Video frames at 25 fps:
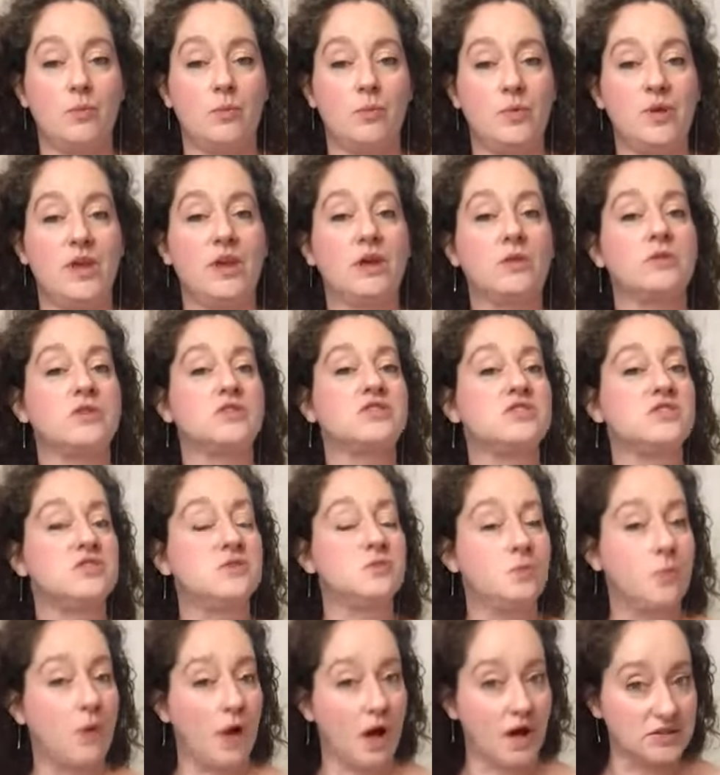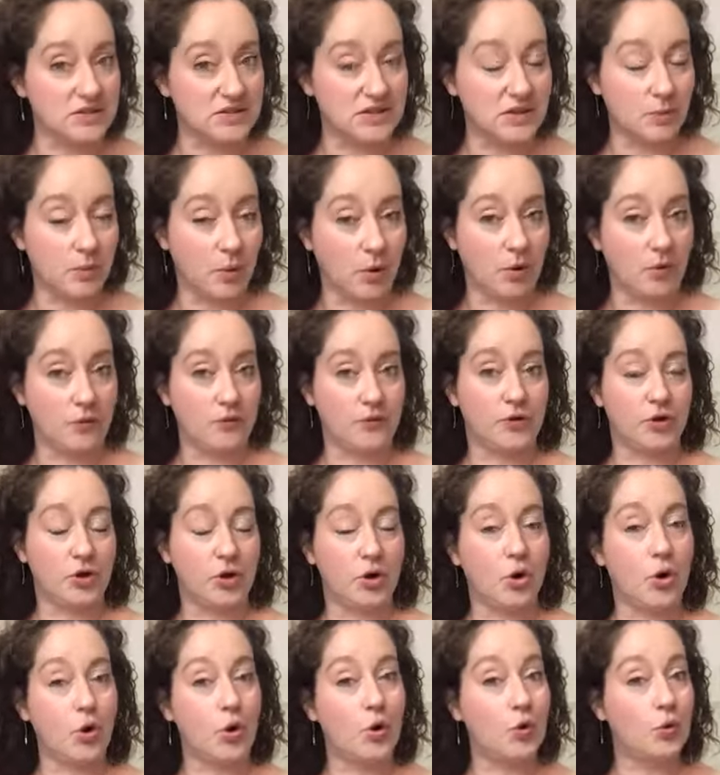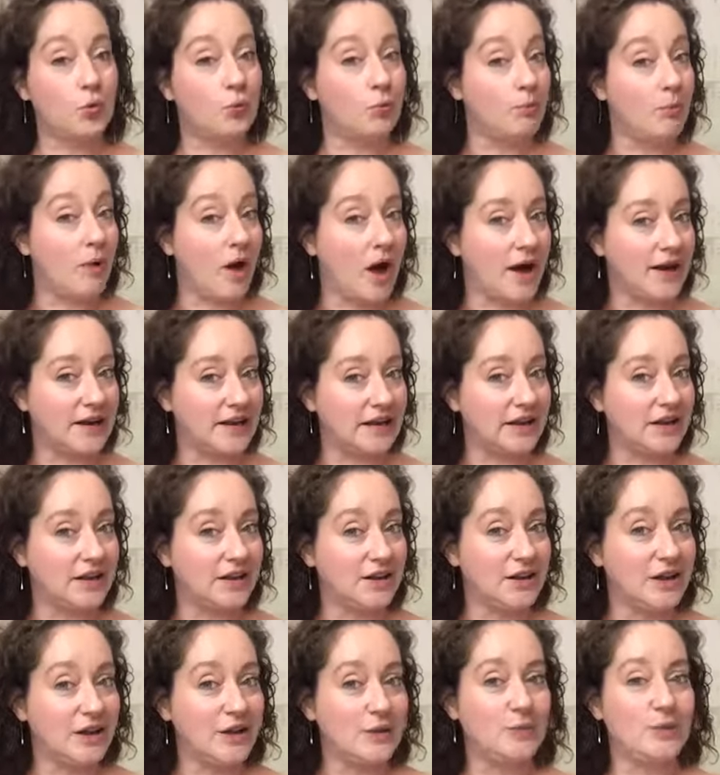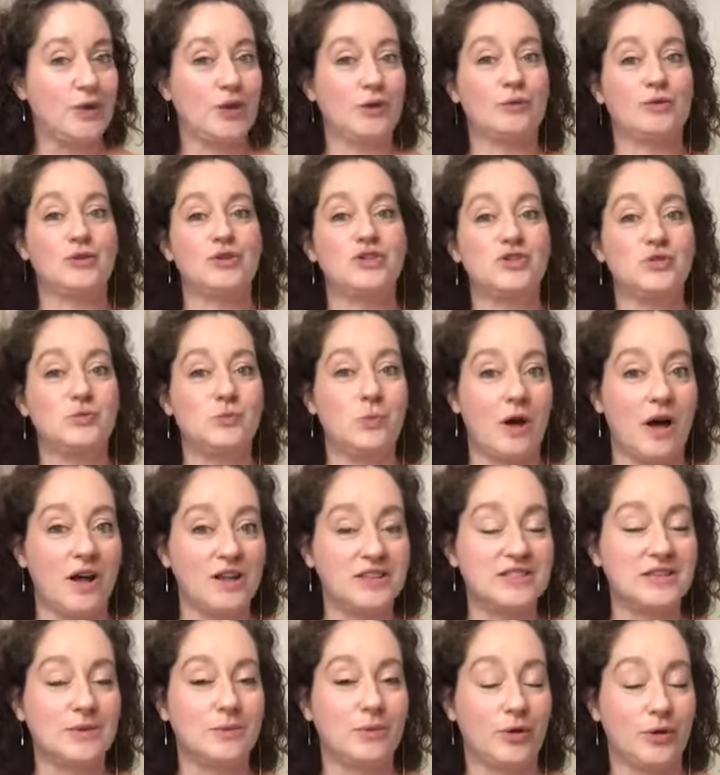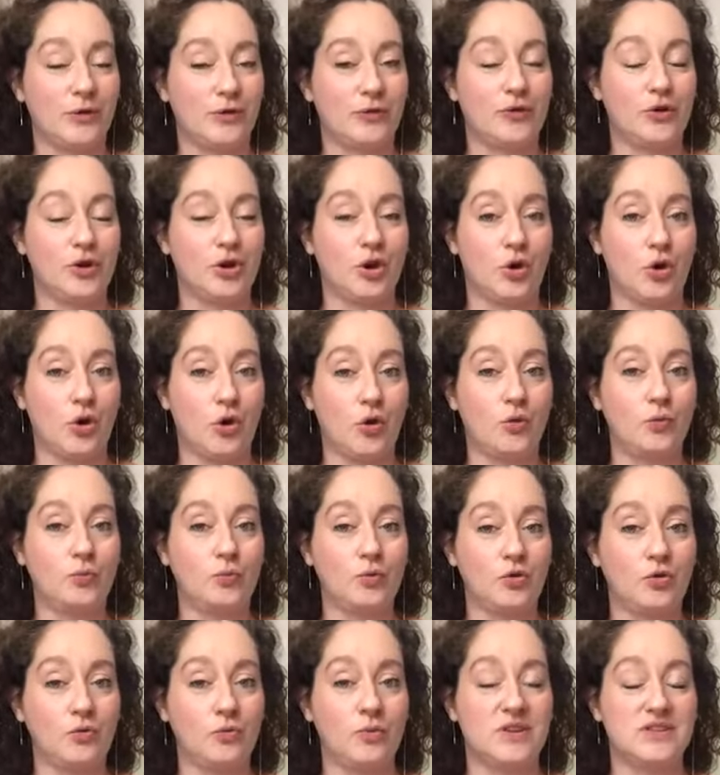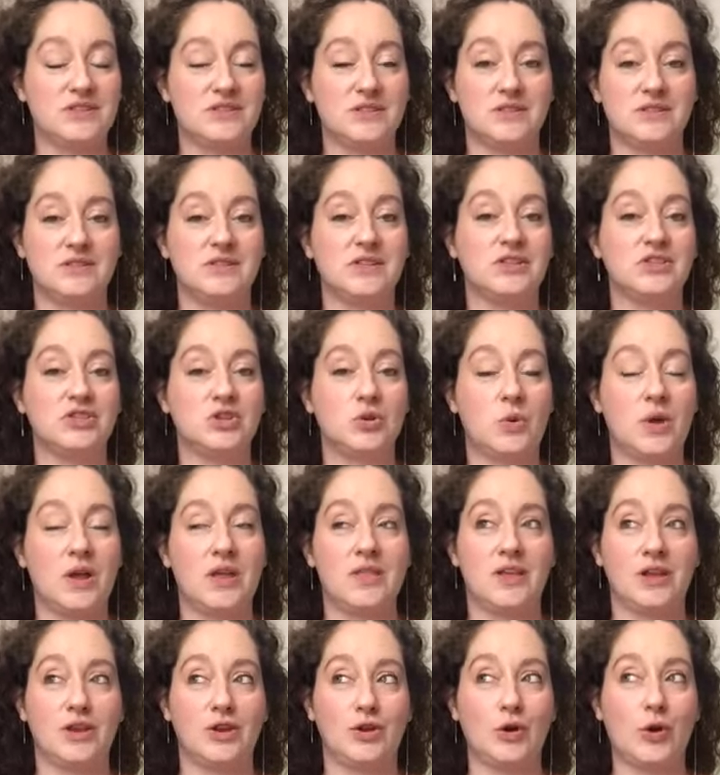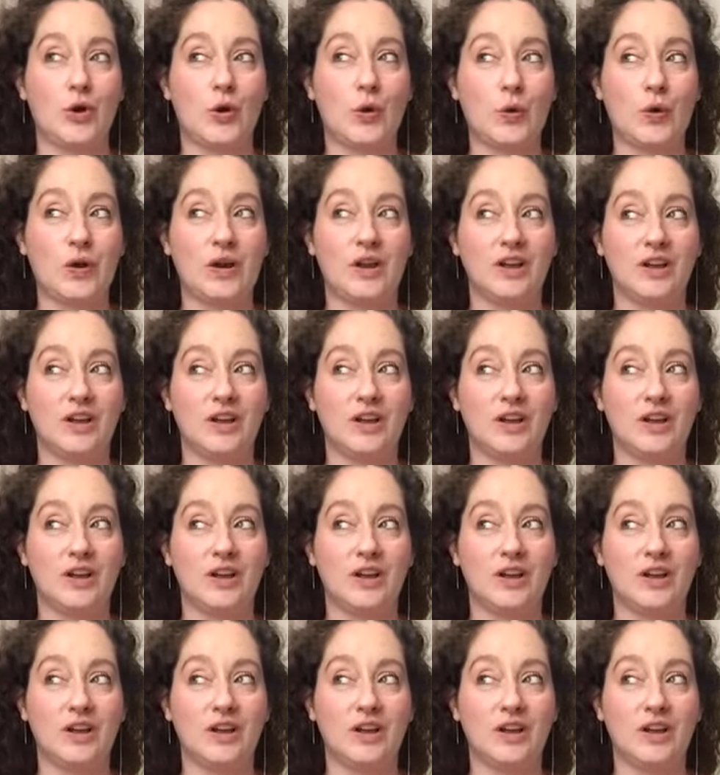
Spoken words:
being responsible for your own body, being responsible for your own movements in such a way that you don't